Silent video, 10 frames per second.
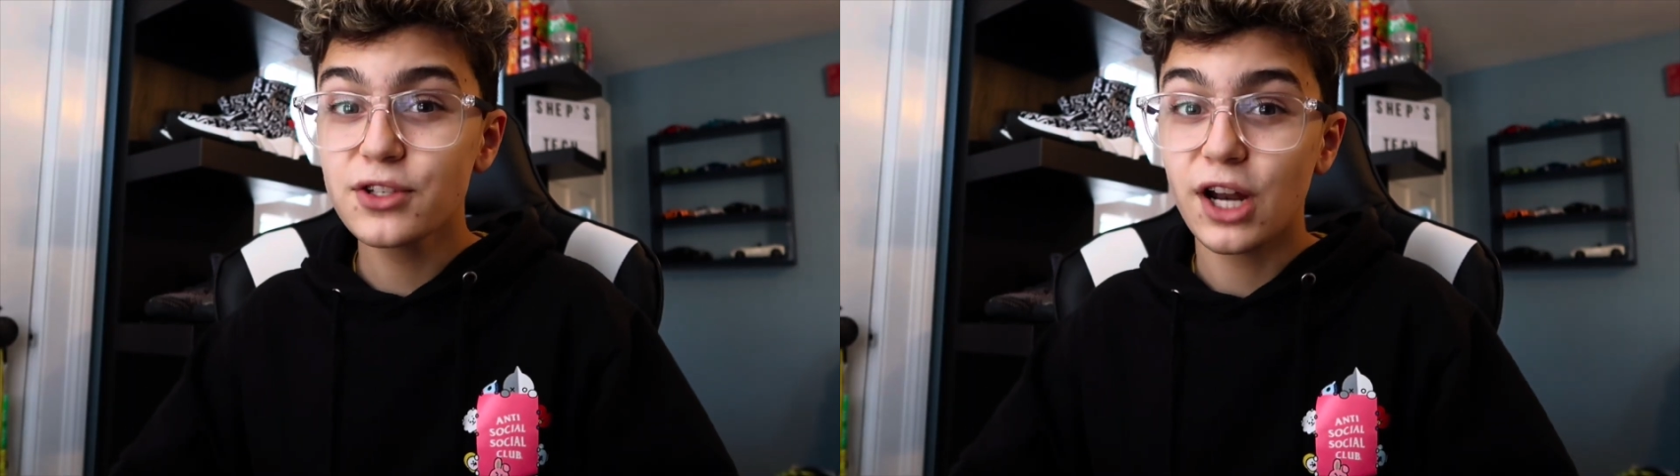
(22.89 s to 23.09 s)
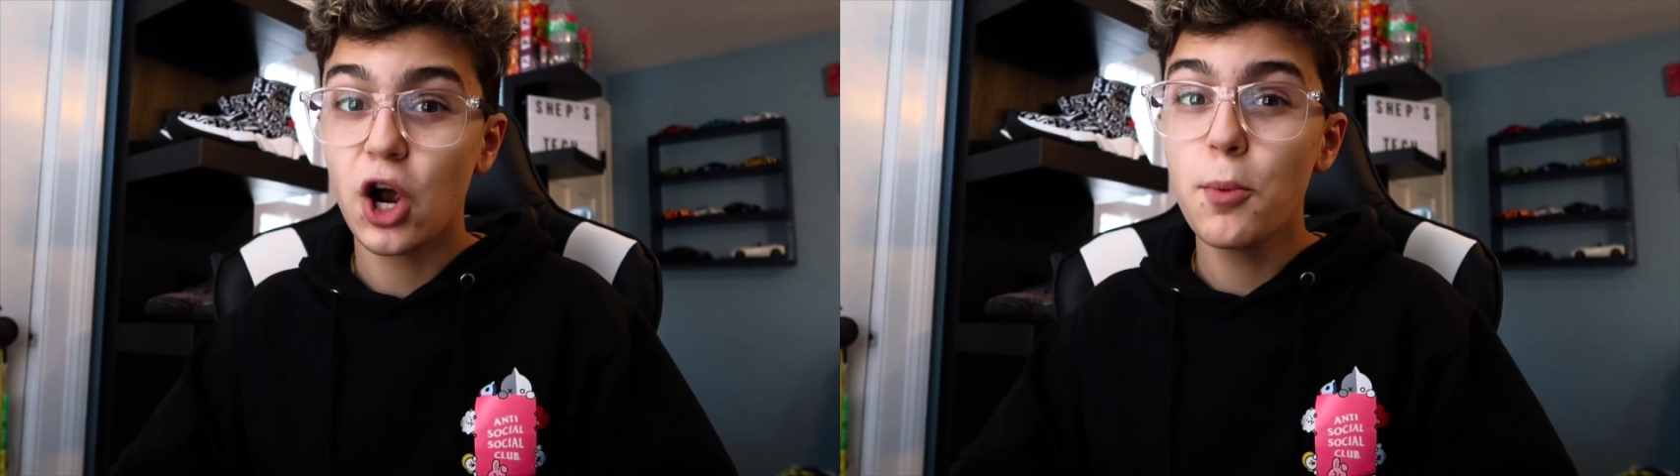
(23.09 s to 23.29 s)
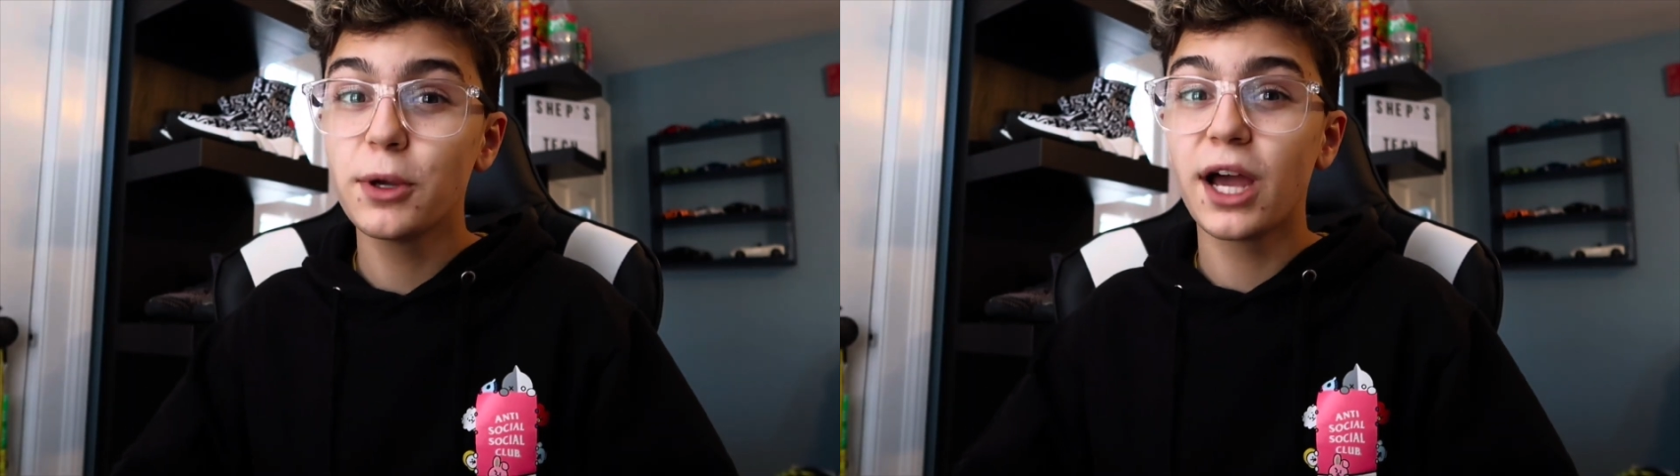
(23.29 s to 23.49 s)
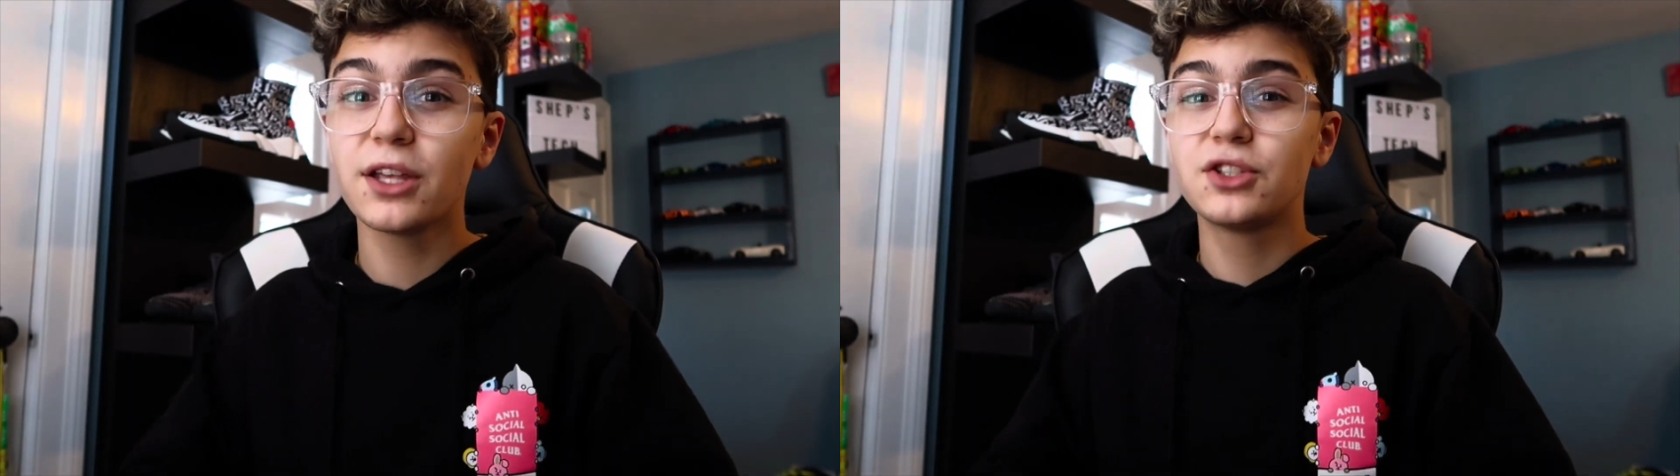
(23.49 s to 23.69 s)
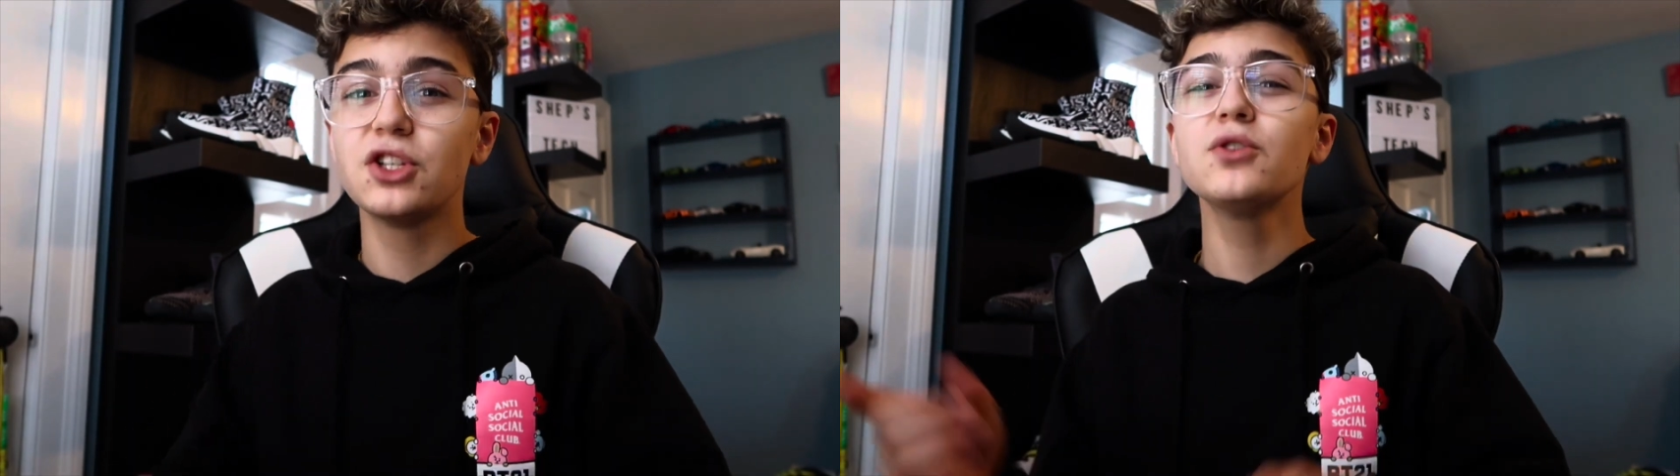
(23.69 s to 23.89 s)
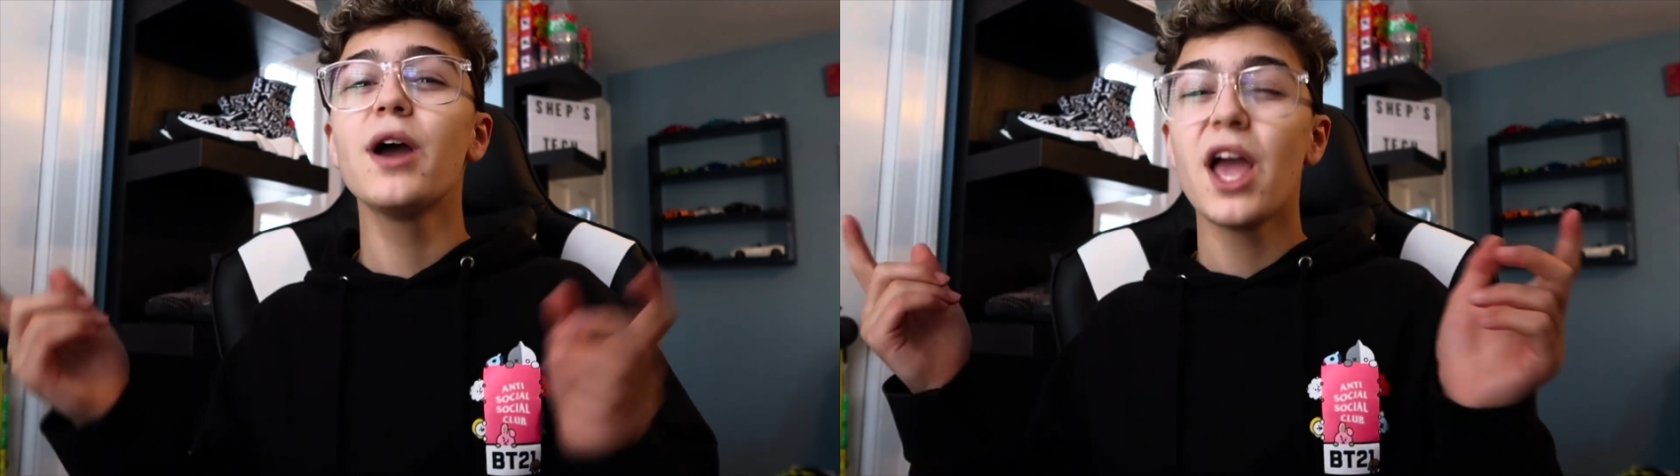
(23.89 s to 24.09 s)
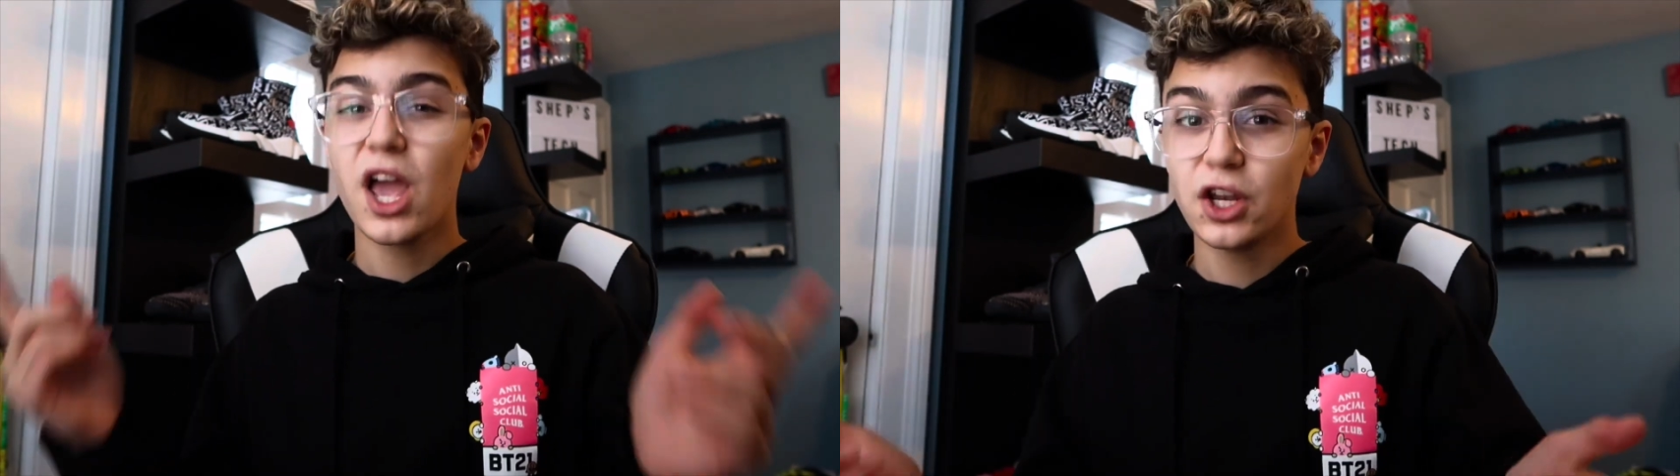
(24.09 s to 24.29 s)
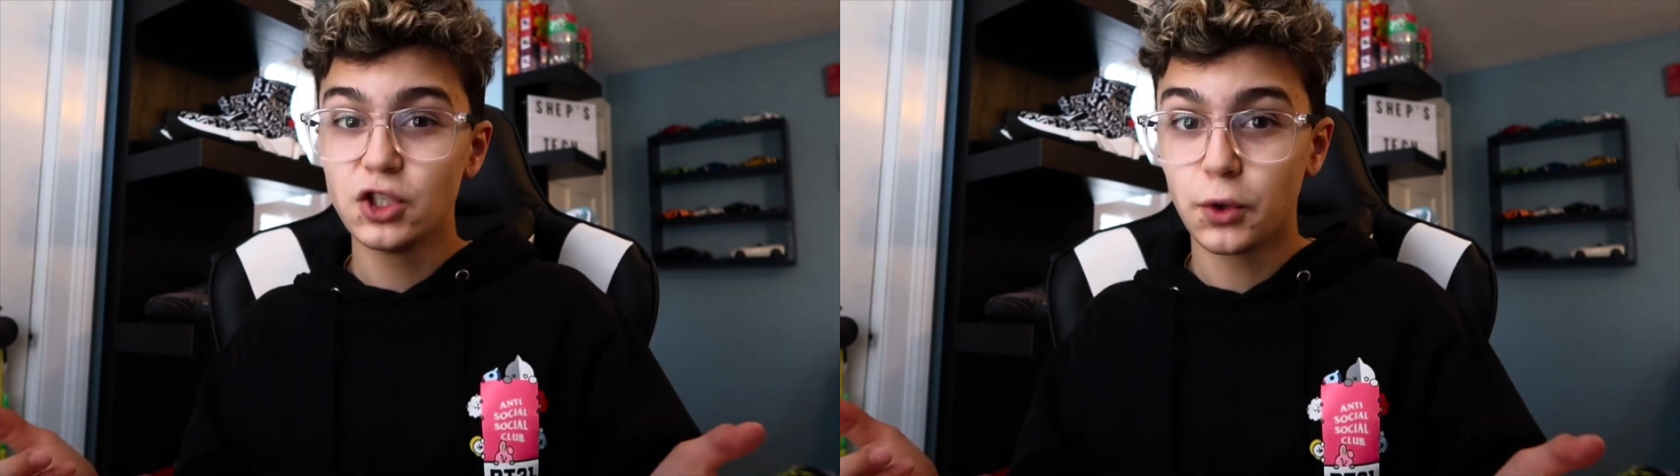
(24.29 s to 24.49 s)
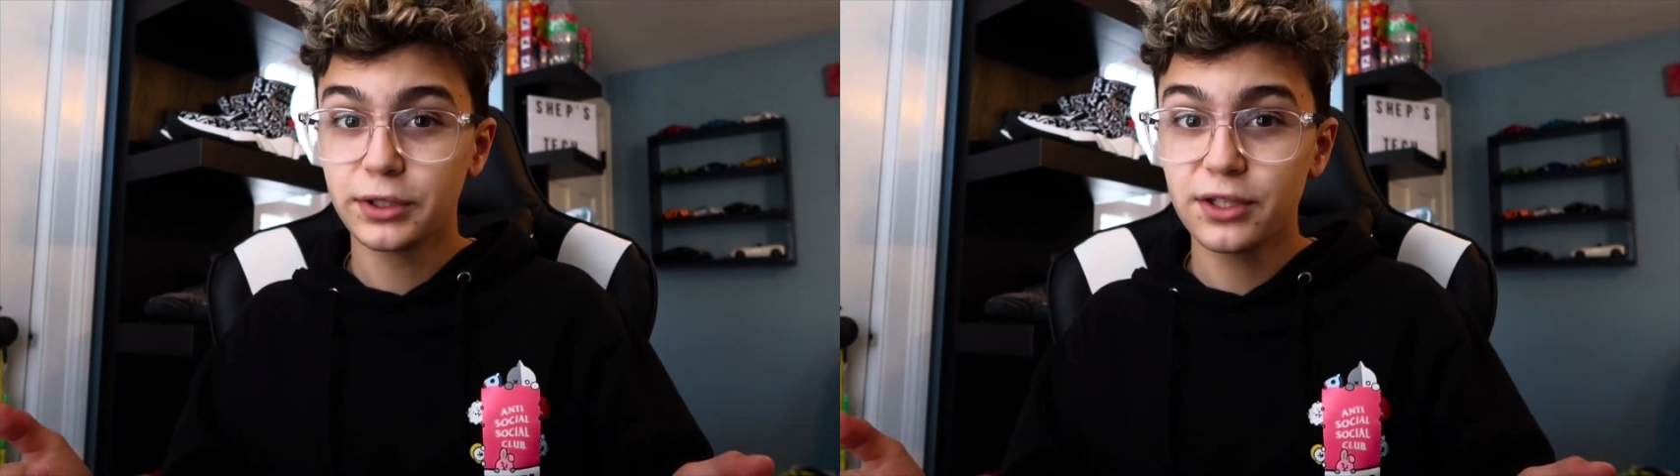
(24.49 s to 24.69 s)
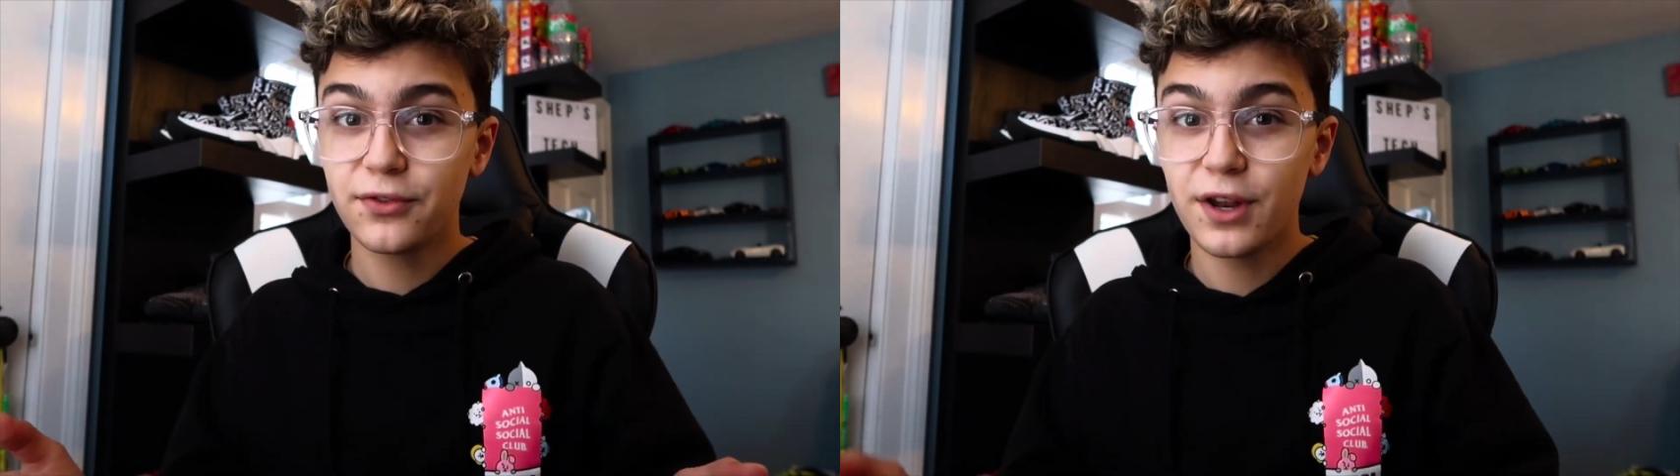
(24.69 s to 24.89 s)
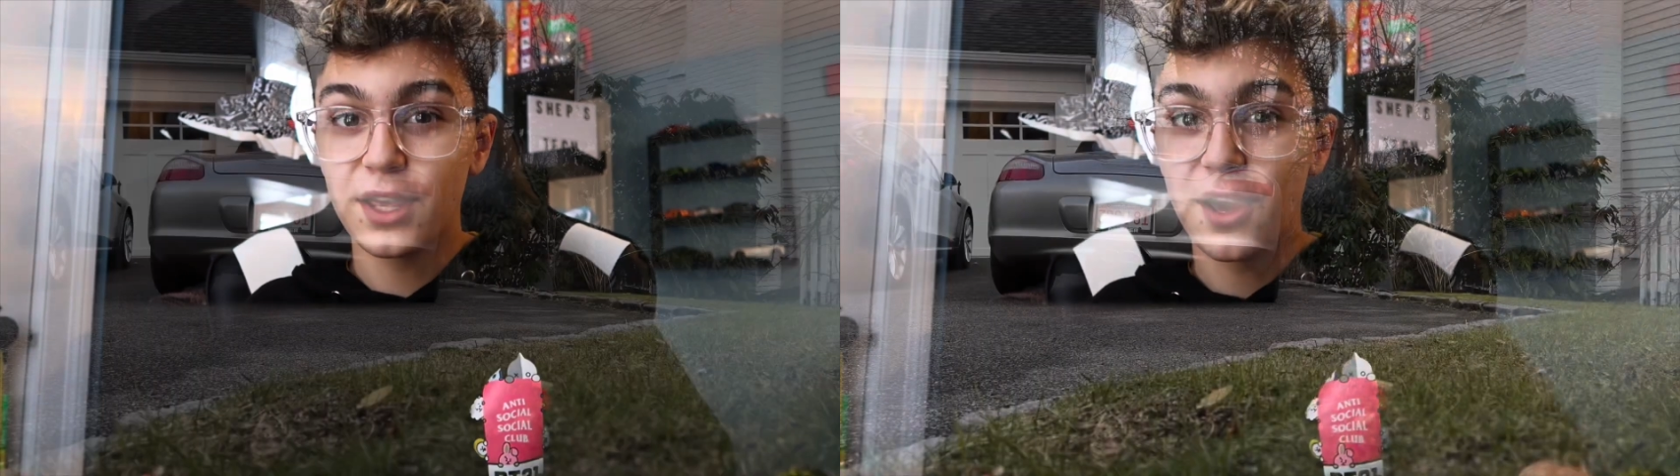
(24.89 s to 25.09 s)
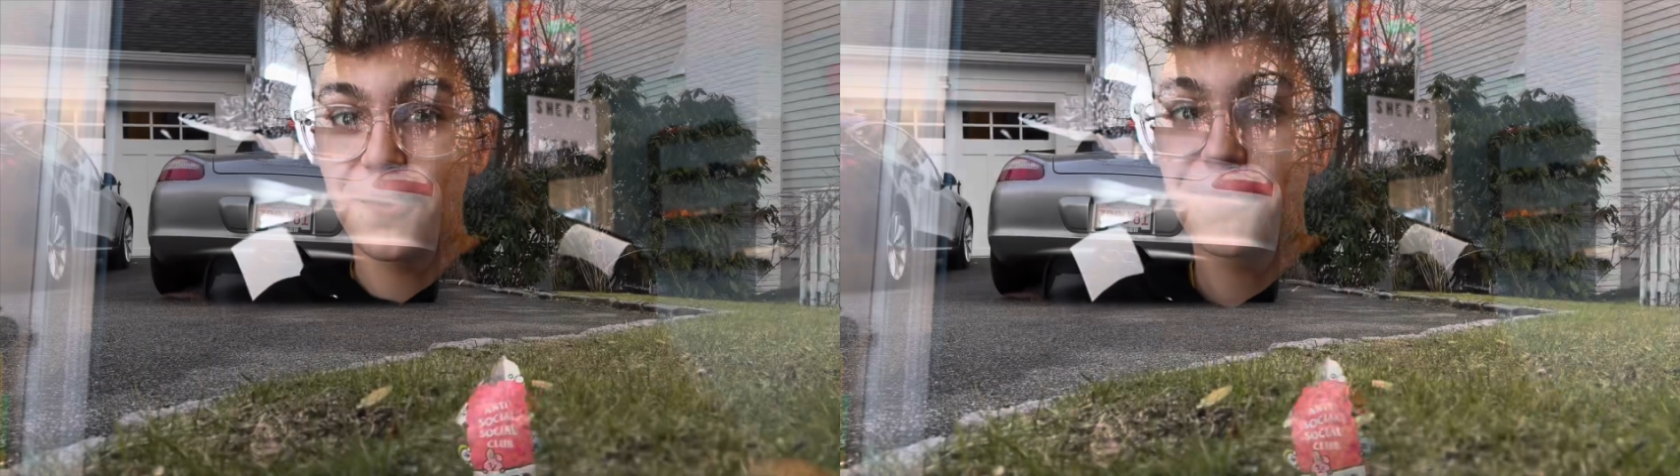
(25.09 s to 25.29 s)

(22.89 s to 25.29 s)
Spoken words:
and I hope you guys do enjoy this video.